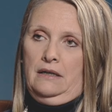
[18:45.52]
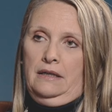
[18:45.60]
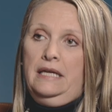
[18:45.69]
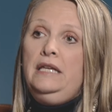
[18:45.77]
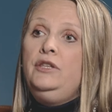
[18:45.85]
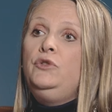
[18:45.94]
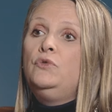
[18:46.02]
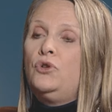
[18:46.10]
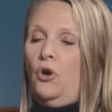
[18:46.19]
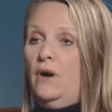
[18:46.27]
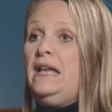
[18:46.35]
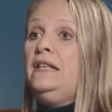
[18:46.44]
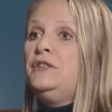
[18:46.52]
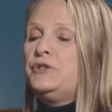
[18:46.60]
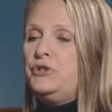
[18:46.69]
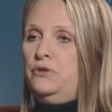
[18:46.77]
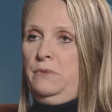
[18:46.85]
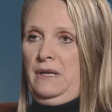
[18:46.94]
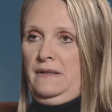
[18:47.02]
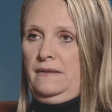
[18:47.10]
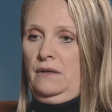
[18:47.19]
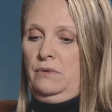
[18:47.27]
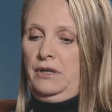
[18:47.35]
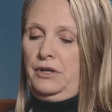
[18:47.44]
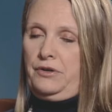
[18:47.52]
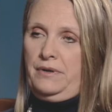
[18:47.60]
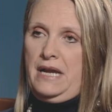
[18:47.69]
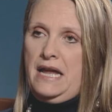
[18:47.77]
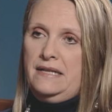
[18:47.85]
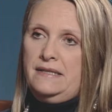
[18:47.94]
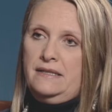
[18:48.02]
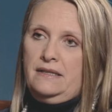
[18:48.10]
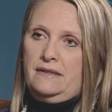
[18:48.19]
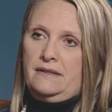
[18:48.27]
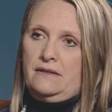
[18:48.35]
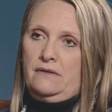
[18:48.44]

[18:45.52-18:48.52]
EU law instruments that were created